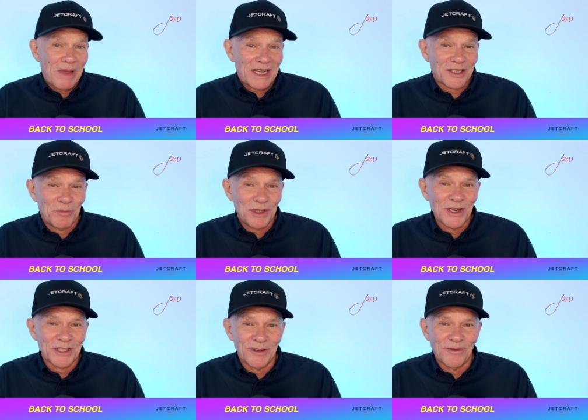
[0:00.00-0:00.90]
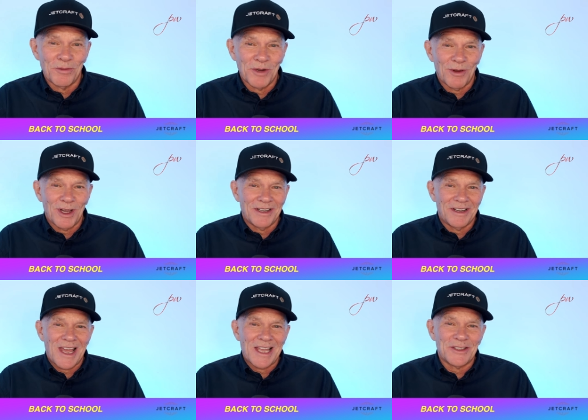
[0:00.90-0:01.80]
Back to business in Formula
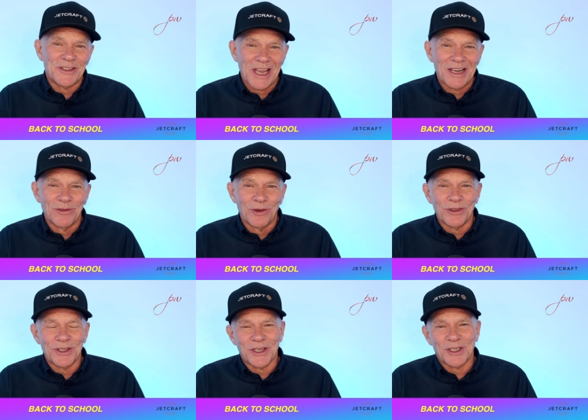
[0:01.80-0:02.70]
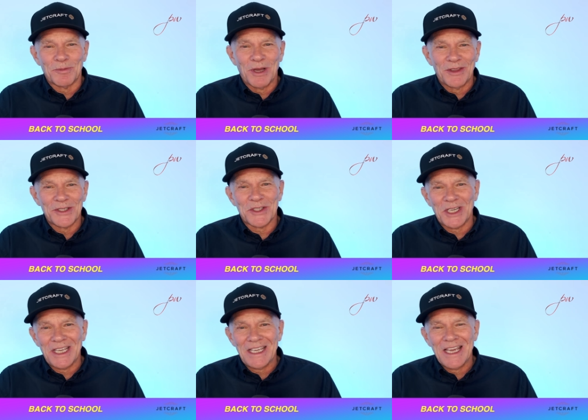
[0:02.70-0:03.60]
One at Zandvoort, the circuit by the
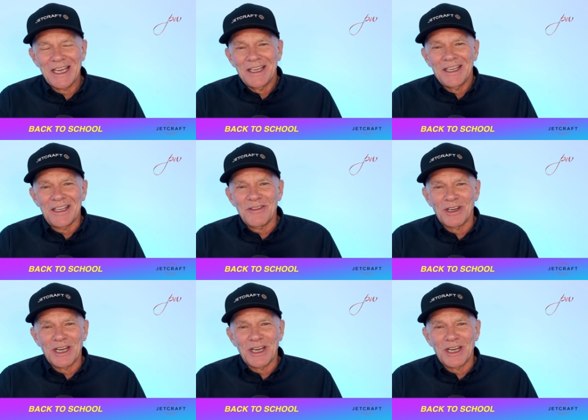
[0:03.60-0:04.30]
sea in the